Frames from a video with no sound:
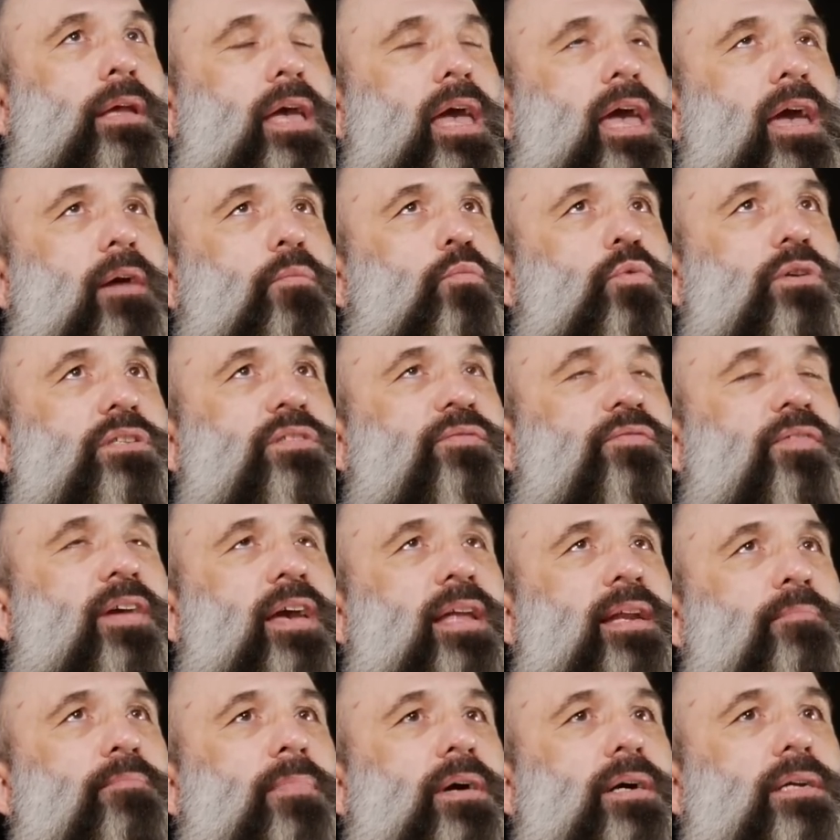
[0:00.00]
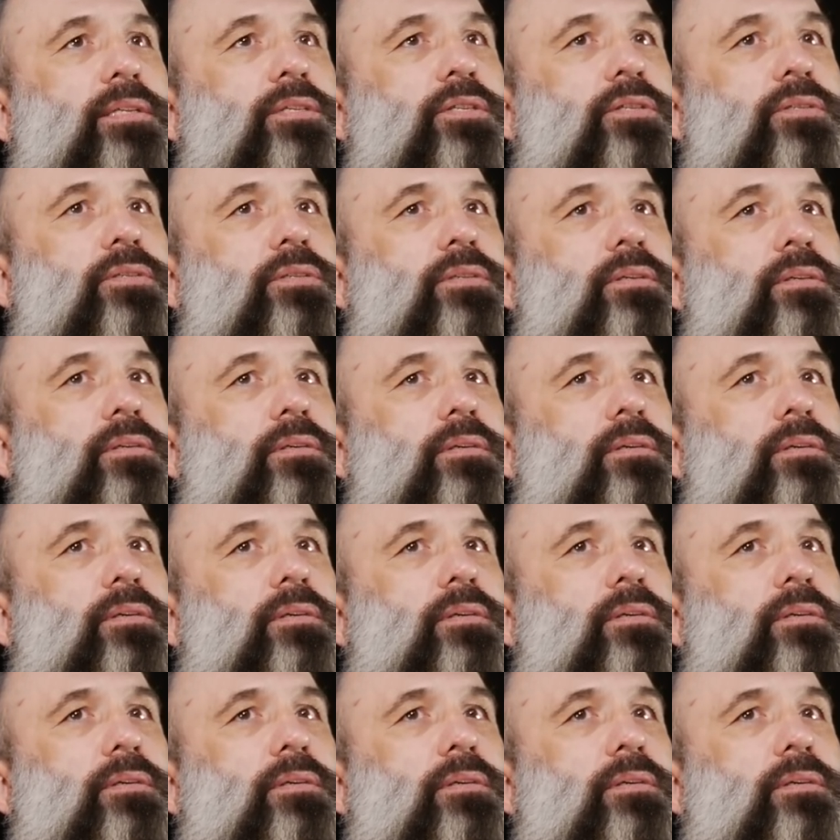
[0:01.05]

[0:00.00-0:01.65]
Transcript: it was very much...